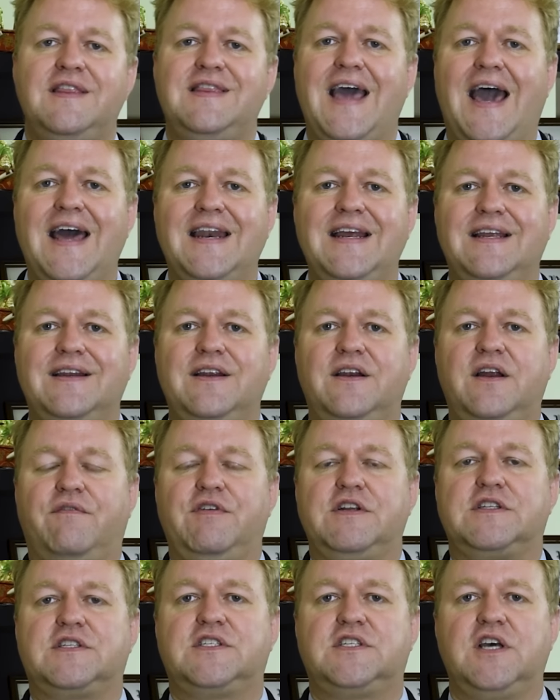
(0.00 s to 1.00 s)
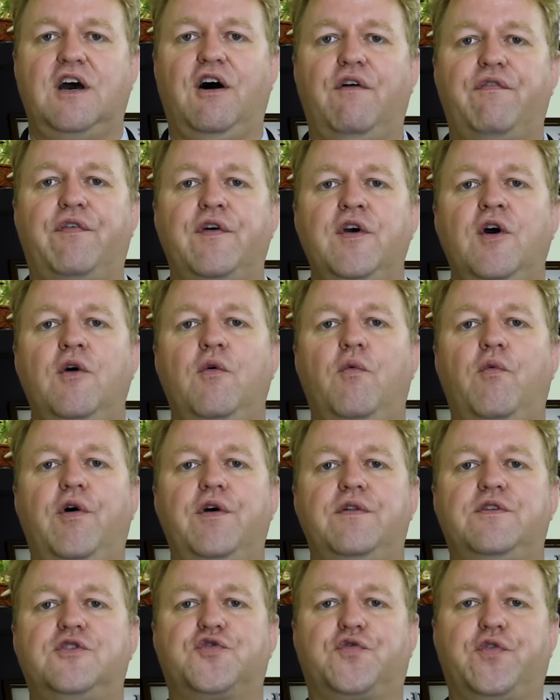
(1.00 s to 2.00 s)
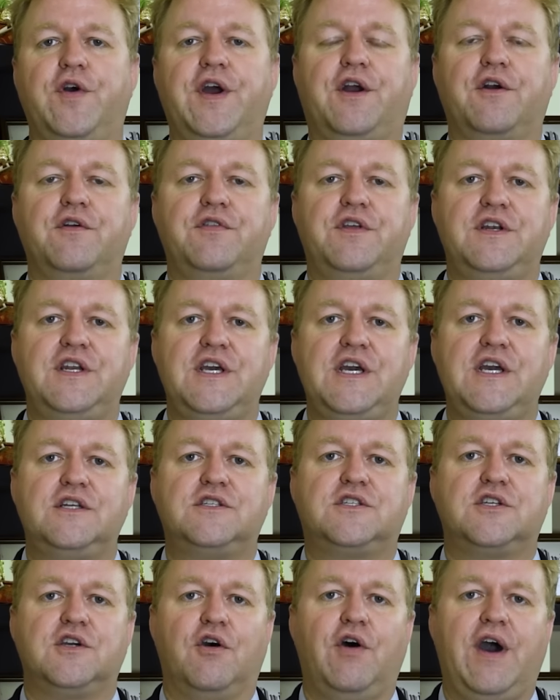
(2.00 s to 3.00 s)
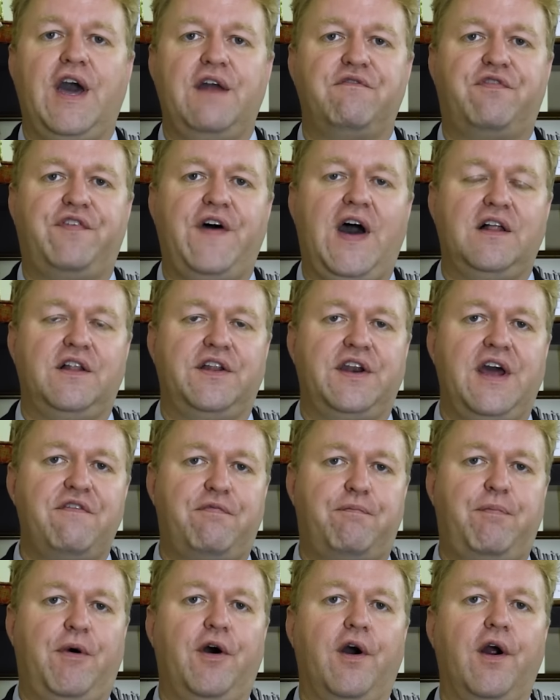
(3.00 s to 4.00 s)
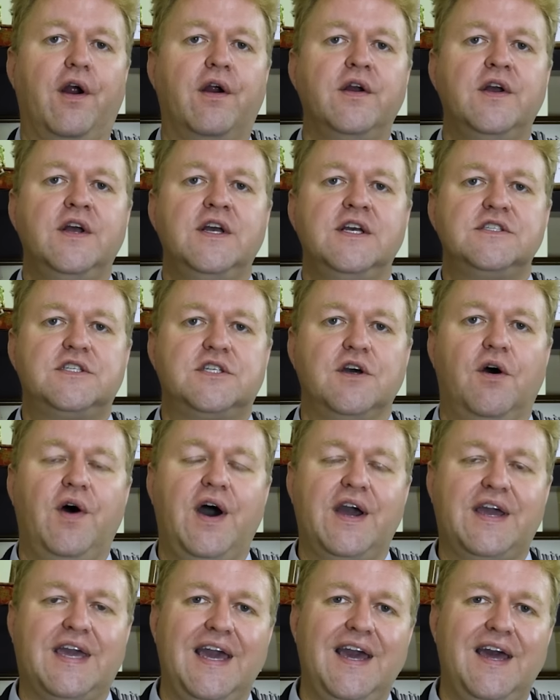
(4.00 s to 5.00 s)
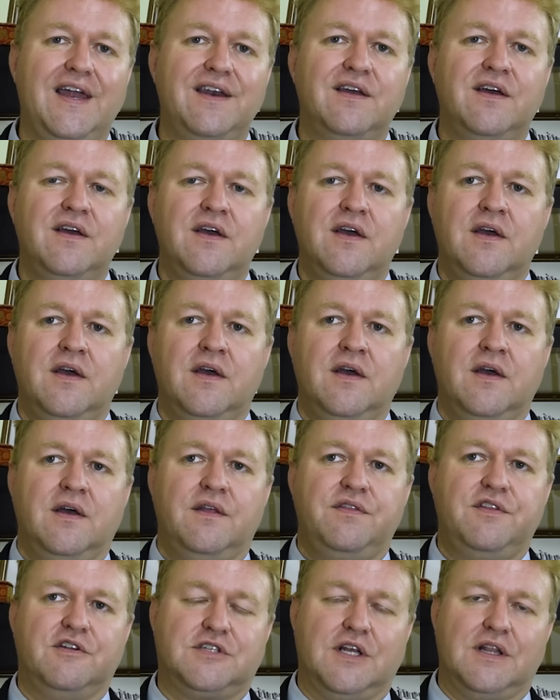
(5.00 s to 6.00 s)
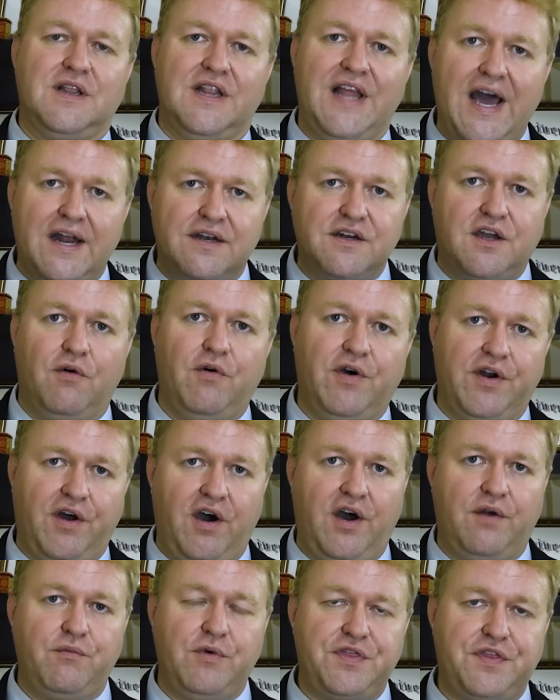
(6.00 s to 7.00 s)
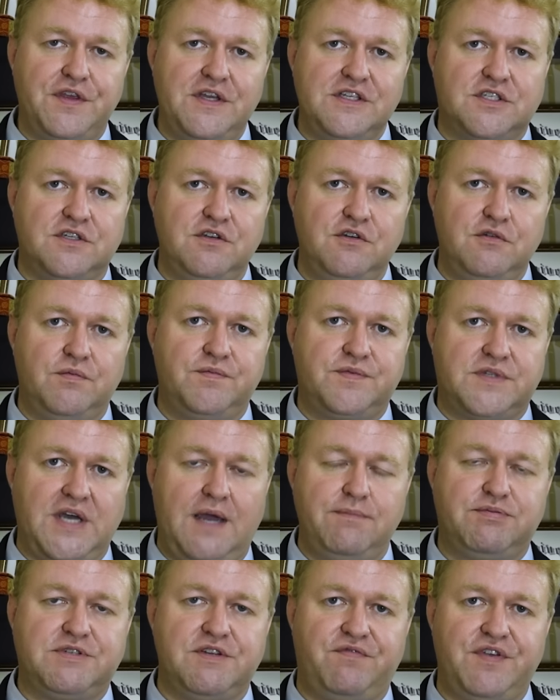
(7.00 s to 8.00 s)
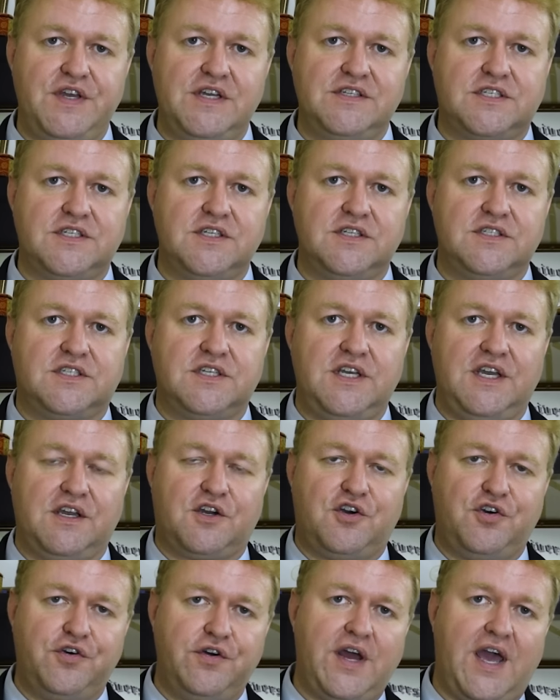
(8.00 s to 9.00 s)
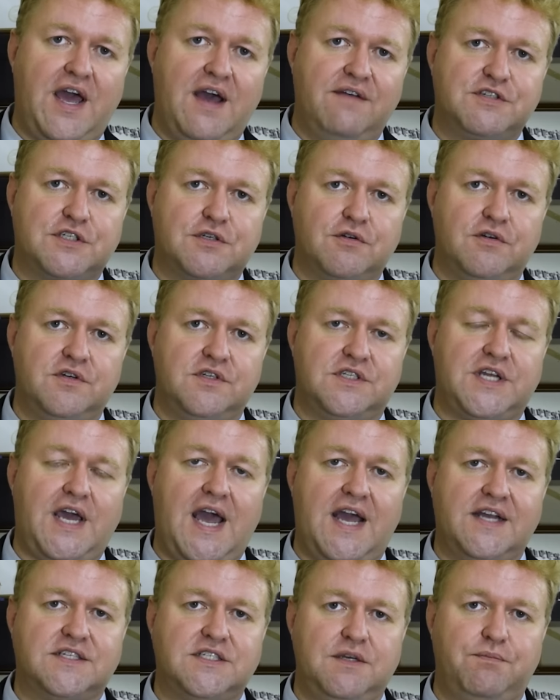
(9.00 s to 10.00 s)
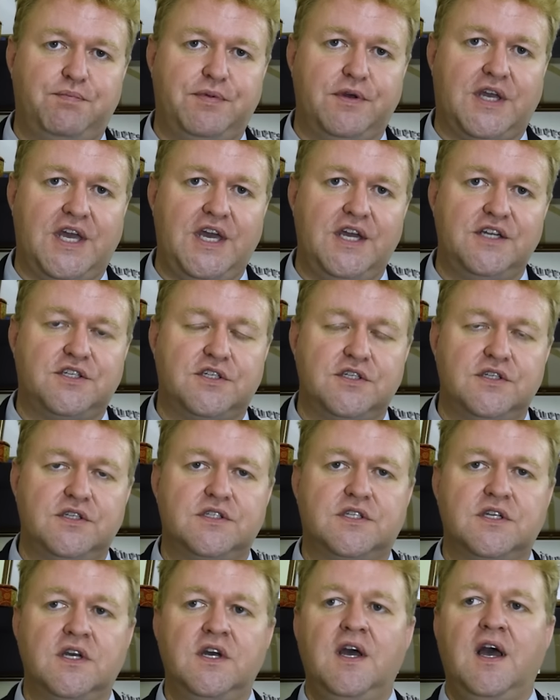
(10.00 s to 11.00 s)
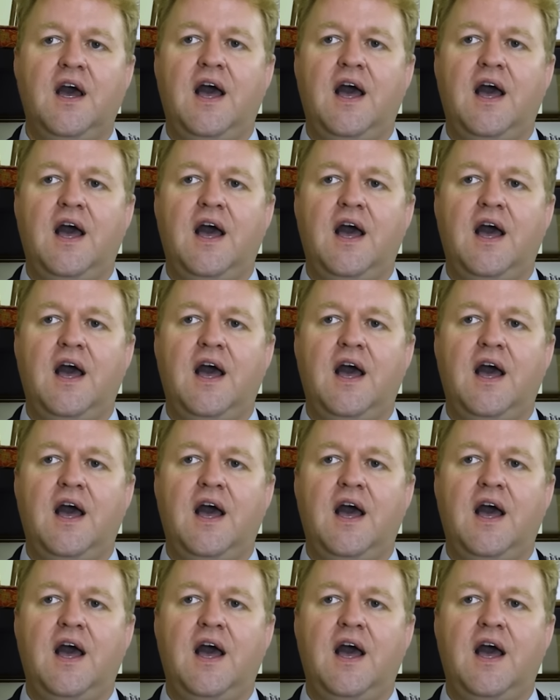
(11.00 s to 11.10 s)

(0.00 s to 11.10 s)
That in and of itself would trigger the need to go ahead and file an FBAR. So again, there's a lot going on with these new types of visas. It could have certain tax implications.